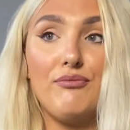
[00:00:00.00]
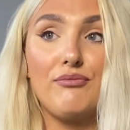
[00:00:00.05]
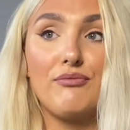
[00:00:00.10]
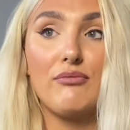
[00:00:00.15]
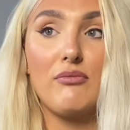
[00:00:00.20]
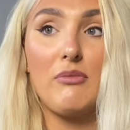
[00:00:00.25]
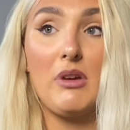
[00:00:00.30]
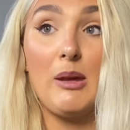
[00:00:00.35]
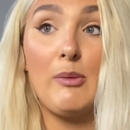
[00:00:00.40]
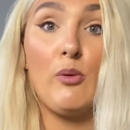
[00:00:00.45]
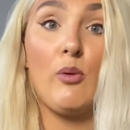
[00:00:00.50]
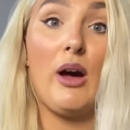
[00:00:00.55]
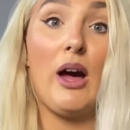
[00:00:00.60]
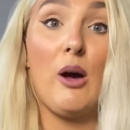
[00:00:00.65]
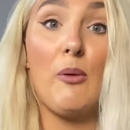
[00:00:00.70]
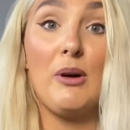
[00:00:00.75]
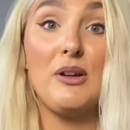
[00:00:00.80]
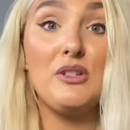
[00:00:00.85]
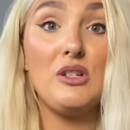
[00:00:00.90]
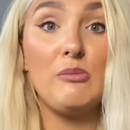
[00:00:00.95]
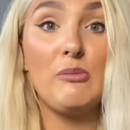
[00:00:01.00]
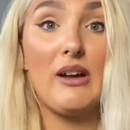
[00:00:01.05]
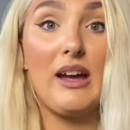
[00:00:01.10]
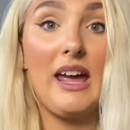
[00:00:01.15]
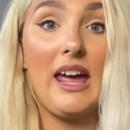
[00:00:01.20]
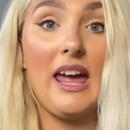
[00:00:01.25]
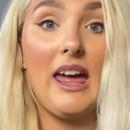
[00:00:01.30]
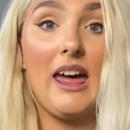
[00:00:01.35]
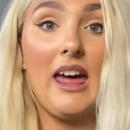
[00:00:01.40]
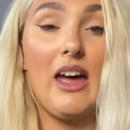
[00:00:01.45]
people how I do my
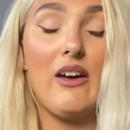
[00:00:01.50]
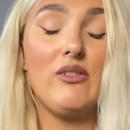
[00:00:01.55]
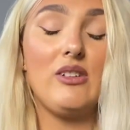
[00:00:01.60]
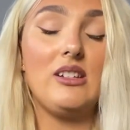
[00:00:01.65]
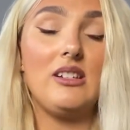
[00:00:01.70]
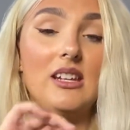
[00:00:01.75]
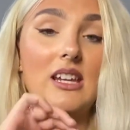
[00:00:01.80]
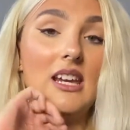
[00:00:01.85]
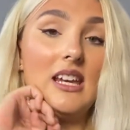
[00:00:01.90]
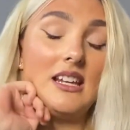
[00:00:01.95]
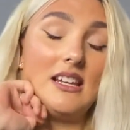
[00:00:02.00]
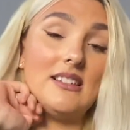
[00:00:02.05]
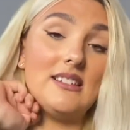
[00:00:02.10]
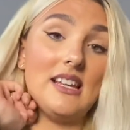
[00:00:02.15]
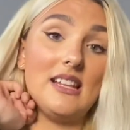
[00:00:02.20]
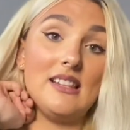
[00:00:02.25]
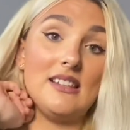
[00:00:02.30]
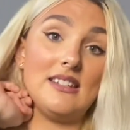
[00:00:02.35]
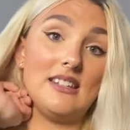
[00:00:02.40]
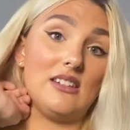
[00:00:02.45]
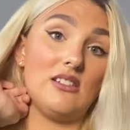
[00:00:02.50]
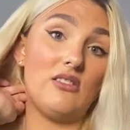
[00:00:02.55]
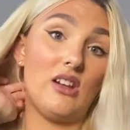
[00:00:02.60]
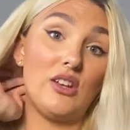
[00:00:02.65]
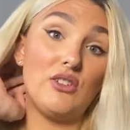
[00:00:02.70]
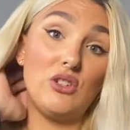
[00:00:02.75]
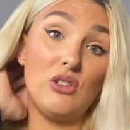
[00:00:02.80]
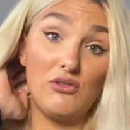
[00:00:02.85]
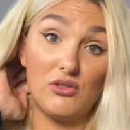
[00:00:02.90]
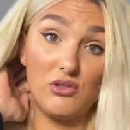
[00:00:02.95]
hair, and in a sense, and
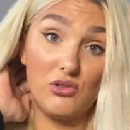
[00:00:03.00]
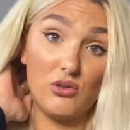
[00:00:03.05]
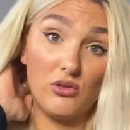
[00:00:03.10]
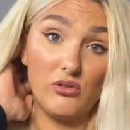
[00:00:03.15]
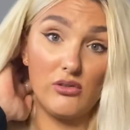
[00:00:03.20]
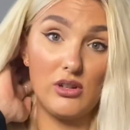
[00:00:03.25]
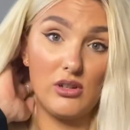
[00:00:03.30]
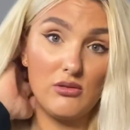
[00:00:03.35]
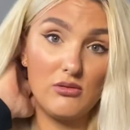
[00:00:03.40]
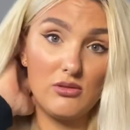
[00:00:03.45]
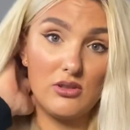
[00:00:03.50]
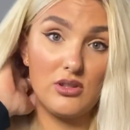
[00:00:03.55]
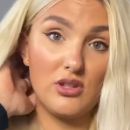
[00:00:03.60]
like doing tutorials.